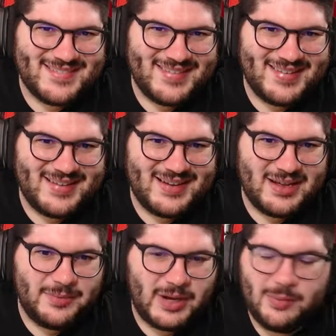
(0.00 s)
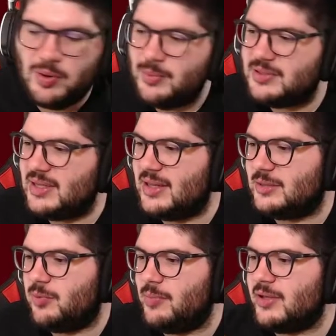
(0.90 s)
Um, I'd probably say that's
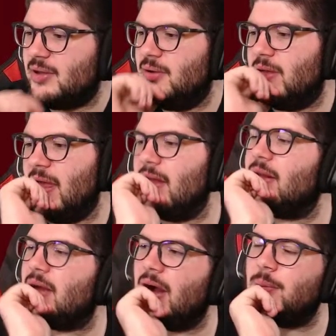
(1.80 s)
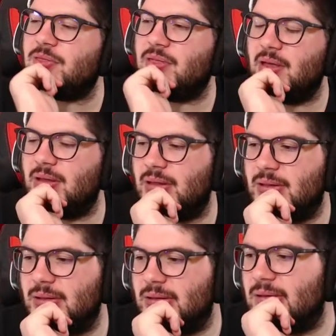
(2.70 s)
probably okay, I would think.
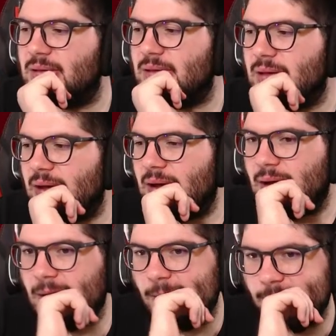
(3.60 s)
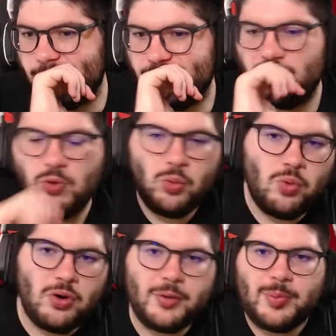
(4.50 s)
Um, will
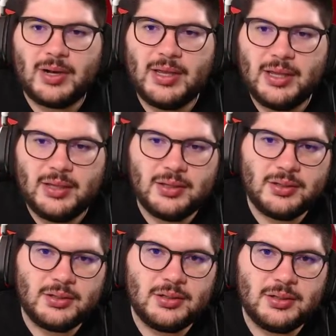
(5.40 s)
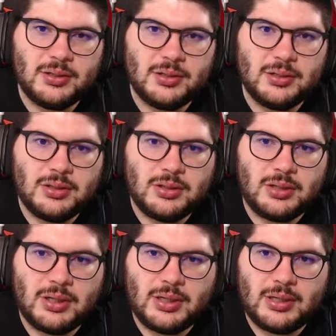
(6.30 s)
Ward play?
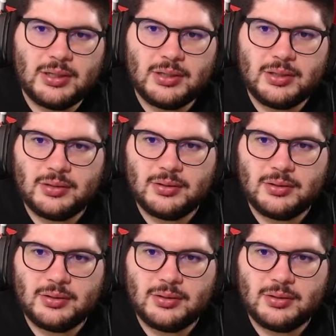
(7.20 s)
Uh,